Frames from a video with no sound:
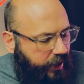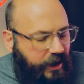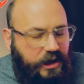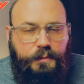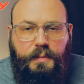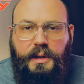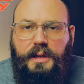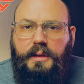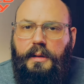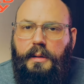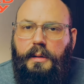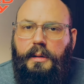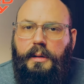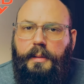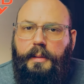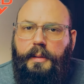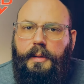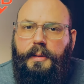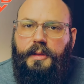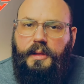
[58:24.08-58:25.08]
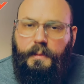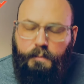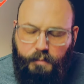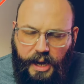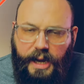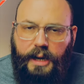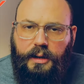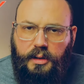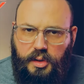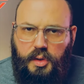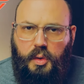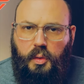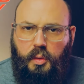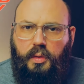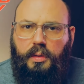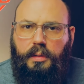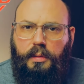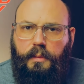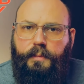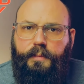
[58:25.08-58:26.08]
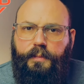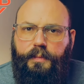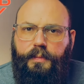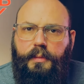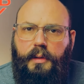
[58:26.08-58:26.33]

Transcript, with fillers: has been the main tool